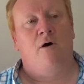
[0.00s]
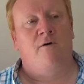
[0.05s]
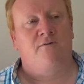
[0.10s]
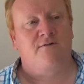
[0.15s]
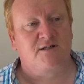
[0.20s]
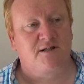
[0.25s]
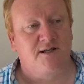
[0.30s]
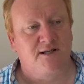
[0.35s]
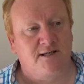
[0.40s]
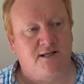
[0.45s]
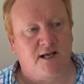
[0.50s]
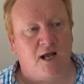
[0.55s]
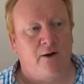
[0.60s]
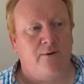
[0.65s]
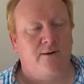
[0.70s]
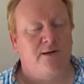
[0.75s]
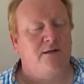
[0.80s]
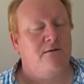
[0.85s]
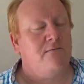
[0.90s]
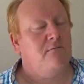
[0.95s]
Obviously
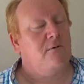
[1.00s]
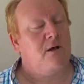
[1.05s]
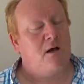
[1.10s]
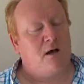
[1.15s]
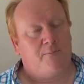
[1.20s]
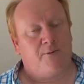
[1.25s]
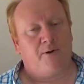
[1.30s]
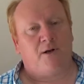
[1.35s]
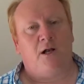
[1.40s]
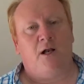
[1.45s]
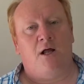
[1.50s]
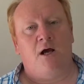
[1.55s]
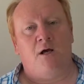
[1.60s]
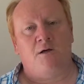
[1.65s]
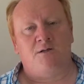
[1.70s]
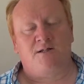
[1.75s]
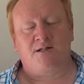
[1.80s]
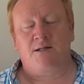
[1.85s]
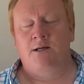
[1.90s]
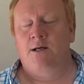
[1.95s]
going upper
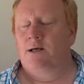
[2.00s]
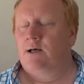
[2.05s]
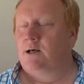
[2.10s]
class.